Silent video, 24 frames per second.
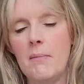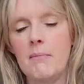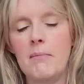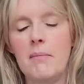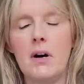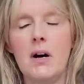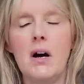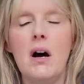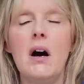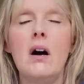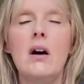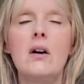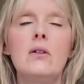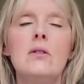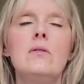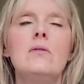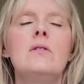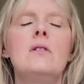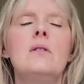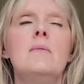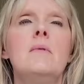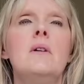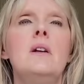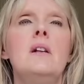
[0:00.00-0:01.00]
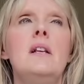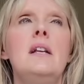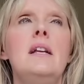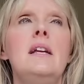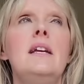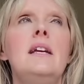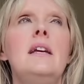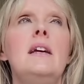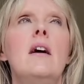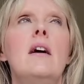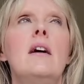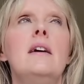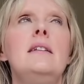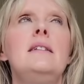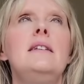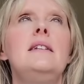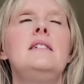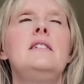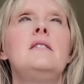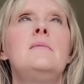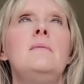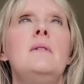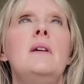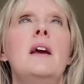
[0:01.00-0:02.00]
but ultimately I need
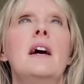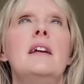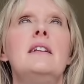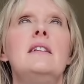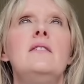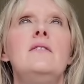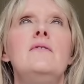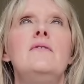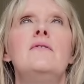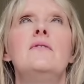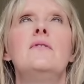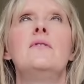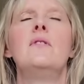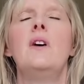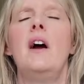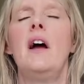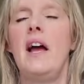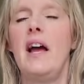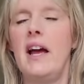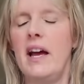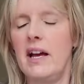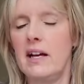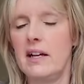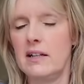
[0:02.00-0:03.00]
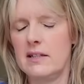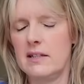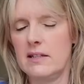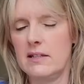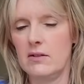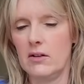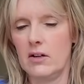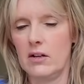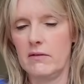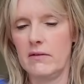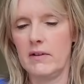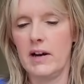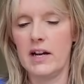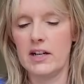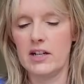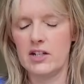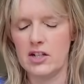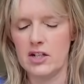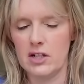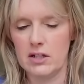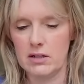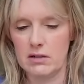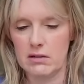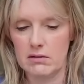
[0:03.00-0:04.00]
to be heading for X
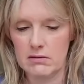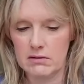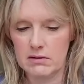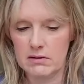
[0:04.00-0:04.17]
direction.